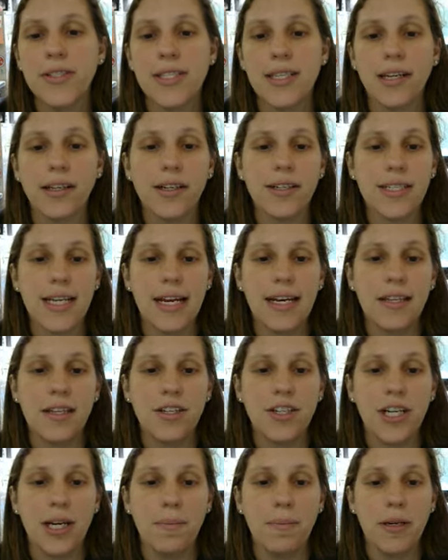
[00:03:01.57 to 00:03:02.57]
Sluggers ended
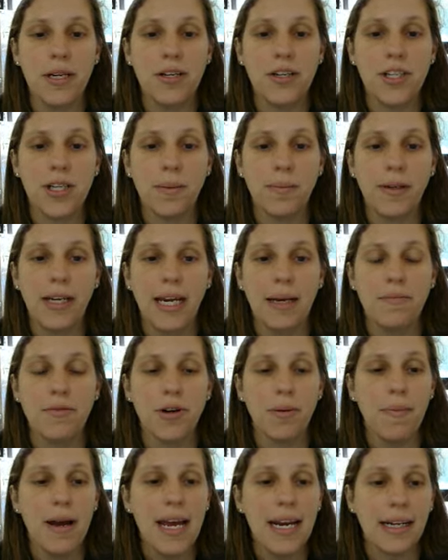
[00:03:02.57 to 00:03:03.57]
the championship game
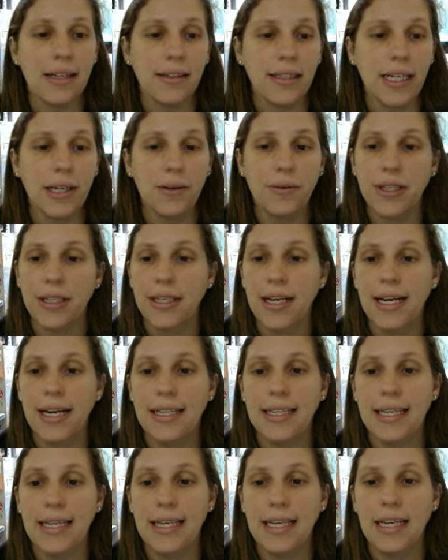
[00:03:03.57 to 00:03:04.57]
dramatically with a
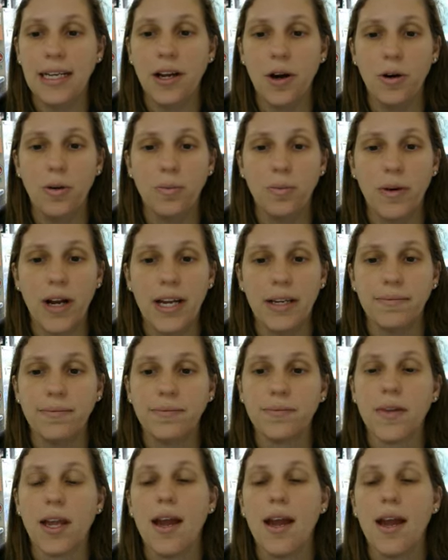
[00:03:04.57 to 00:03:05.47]
ninth inning home run.